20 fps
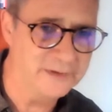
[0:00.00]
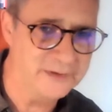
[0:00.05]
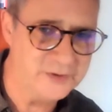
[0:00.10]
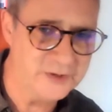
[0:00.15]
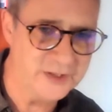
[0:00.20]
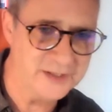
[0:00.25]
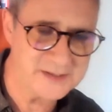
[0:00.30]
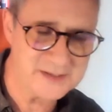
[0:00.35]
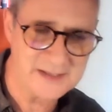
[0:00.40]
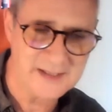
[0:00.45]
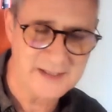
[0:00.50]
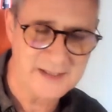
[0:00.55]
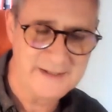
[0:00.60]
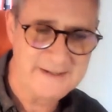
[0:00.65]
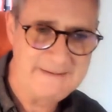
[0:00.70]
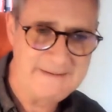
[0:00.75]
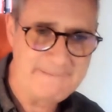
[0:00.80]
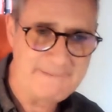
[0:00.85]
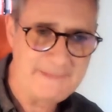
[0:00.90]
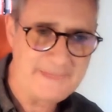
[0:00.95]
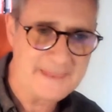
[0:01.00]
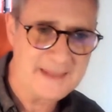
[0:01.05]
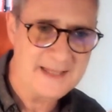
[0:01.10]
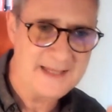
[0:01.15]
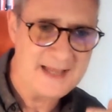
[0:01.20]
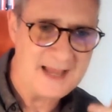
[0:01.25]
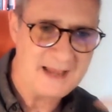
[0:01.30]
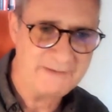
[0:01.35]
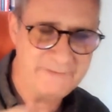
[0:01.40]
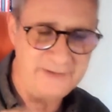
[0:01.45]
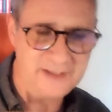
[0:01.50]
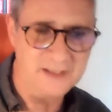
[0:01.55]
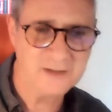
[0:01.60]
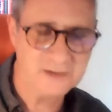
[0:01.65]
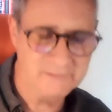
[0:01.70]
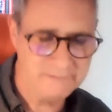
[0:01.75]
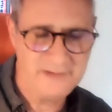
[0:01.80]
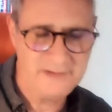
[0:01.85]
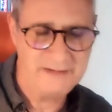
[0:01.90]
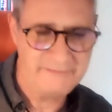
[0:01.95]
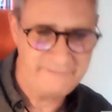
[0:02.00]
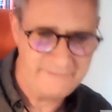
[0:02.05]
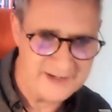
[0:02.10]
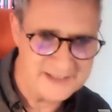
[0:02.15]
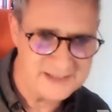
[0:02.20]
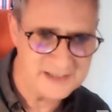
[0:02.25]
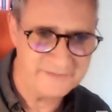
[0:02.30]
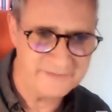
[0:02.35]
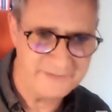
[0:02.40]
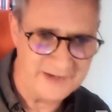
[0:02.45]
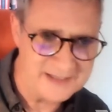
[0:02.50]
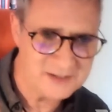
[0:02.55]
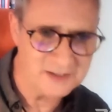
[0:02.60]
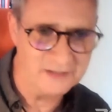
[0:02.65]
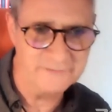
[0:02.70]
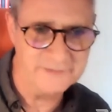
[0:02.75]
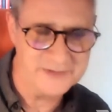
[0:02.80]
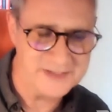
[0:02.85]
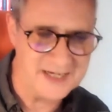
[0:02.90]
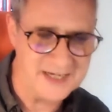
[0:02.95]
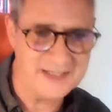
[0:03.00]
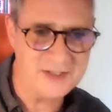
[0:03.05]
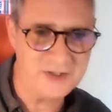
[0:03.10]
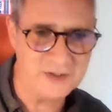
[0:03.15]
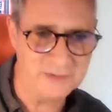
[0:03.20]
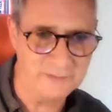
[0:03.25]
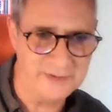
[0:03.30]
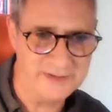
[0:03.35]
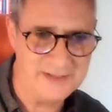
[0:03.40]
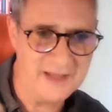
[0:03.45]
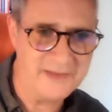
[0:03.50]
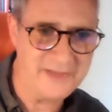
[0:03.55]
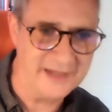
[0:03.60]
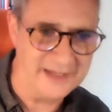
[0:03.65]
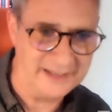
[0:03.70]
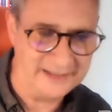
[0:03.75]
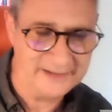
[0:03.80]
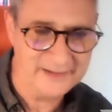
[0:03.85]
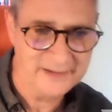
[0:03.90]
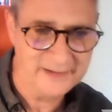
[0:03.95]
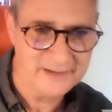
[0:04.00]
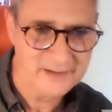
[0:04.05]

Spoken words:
than just having a face-to-face conversation with nothing,